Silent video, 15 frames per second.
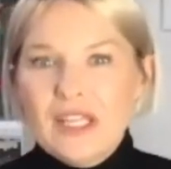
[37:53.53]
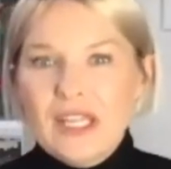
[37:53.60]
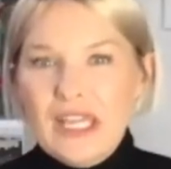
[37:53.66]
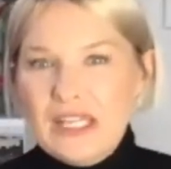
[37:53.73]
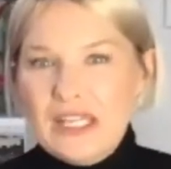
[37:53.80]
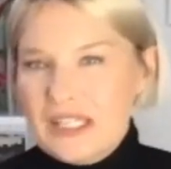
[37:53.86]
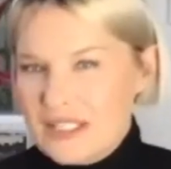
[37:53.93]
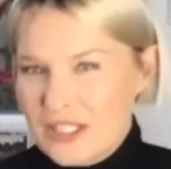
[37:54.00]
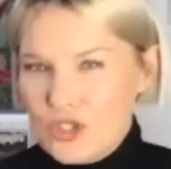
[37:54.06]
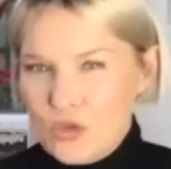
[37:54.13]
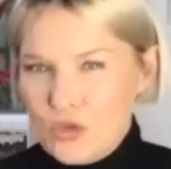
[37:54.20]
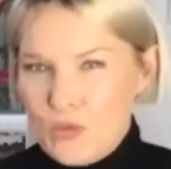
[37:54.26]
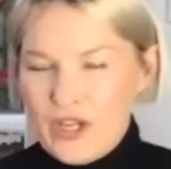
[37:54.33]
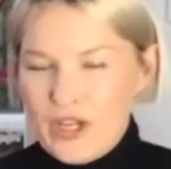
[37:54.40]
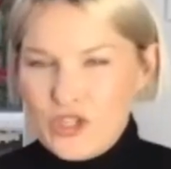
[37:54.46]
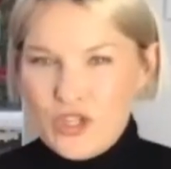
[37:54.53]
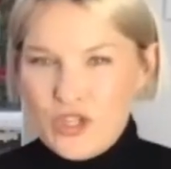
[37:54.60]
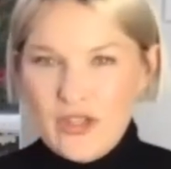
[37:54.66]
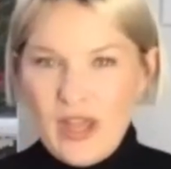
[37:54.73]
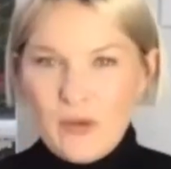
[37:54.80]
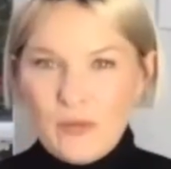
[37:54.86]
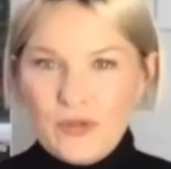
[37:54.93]
in a situation
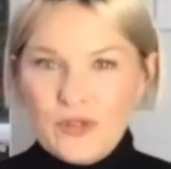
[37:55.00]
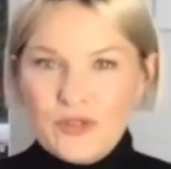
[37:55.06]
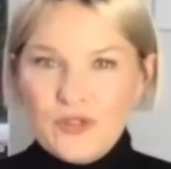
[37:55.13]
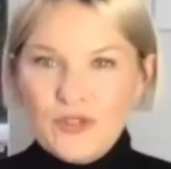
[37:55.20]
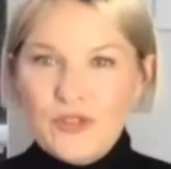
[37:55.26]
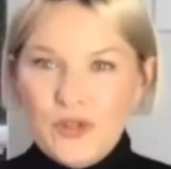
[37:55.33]
that was,